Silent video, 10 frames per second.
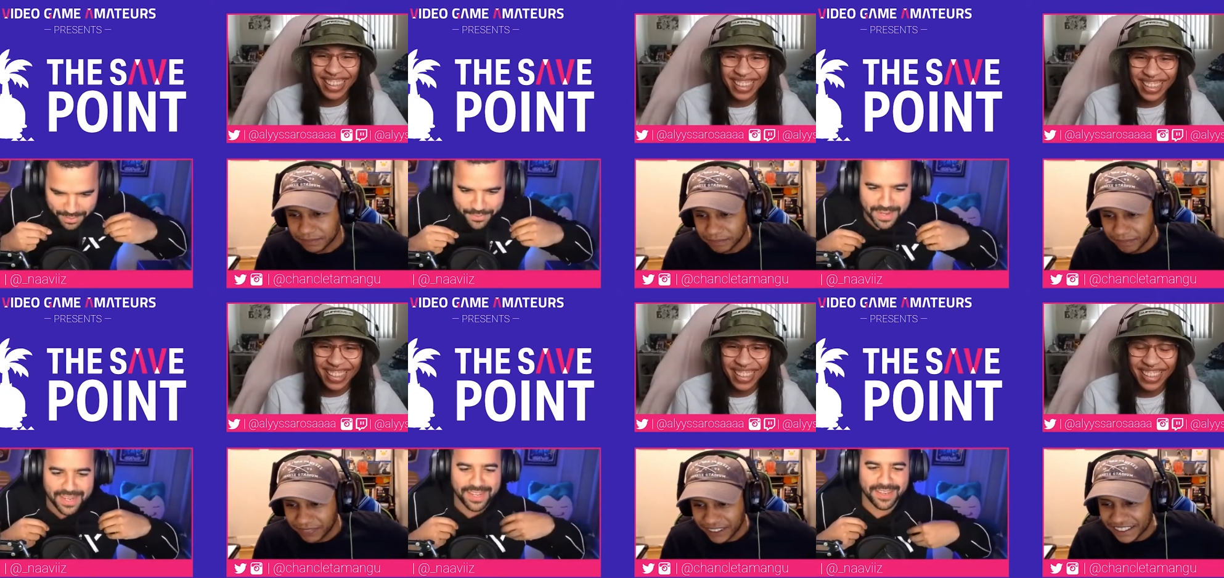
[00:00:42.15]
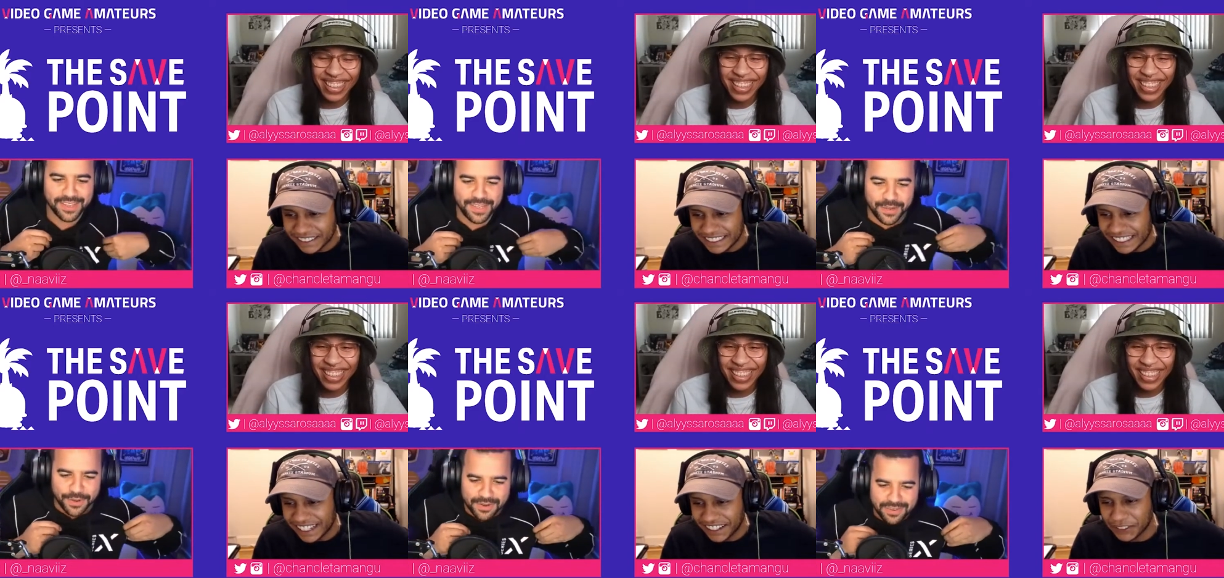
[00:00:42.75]
Speaker 1: of uh,
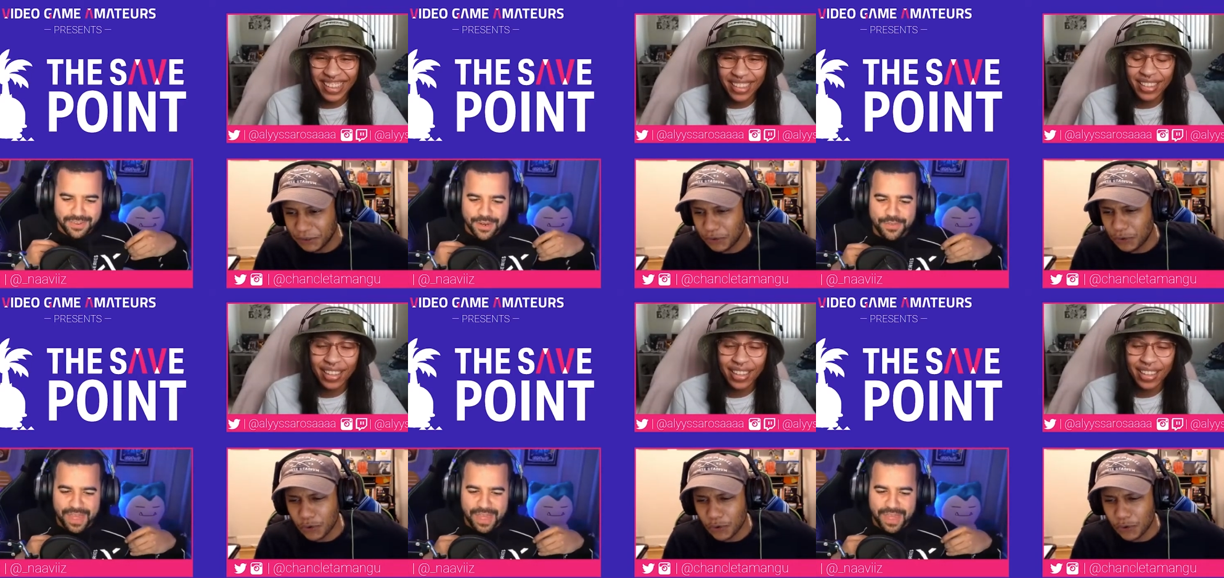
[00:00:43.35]
gear, Ooh. you know, the